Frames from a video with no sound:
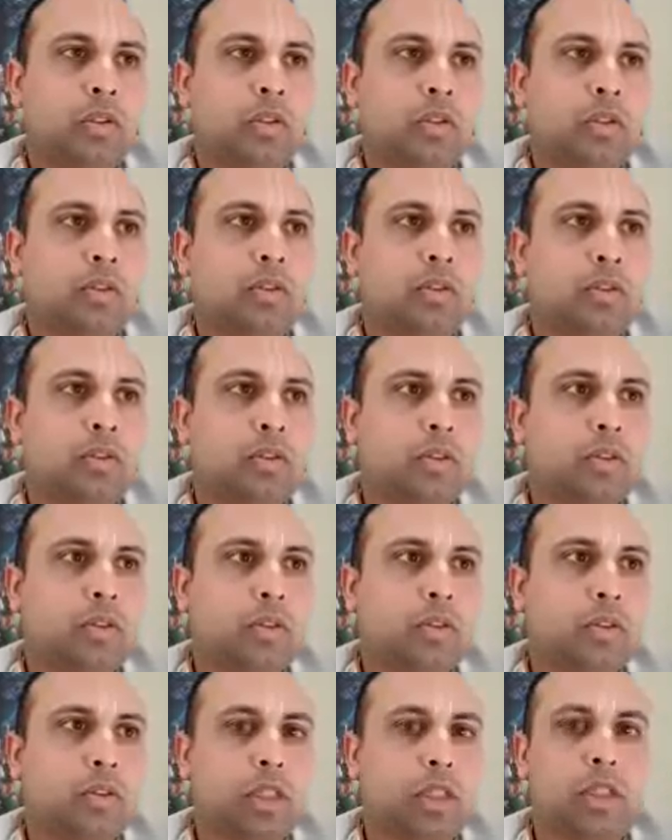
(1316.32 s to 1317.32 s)
So
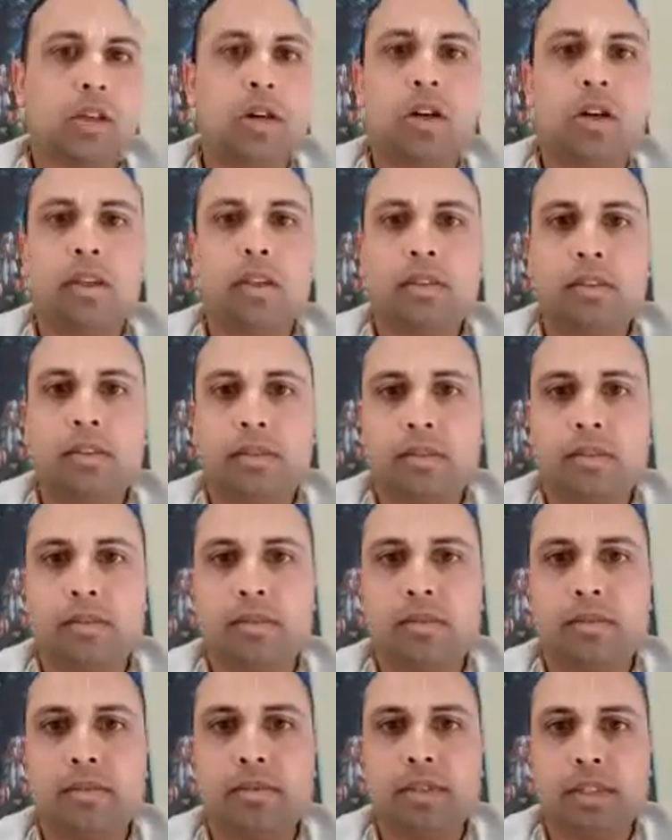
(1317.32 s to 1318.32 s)
he called
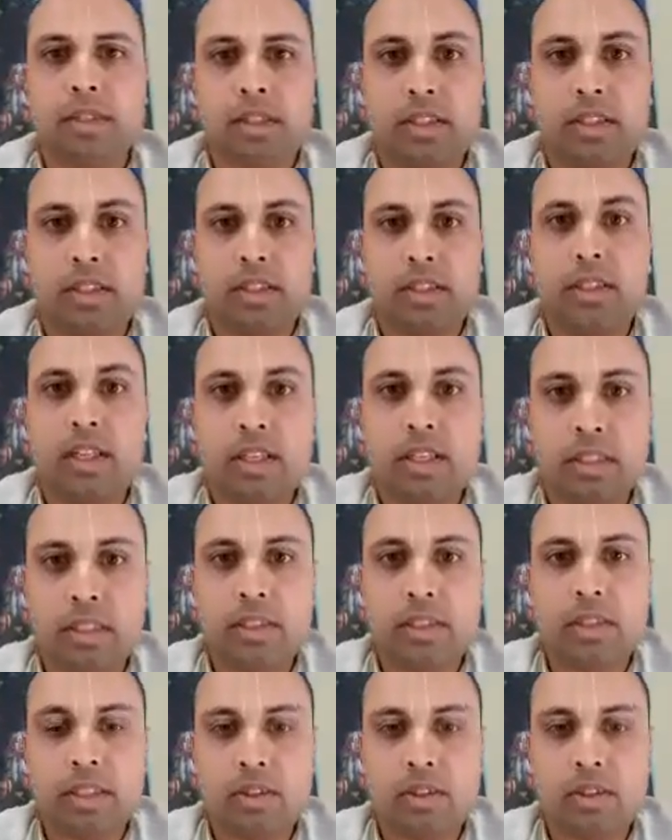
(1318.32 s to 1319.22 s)
his son,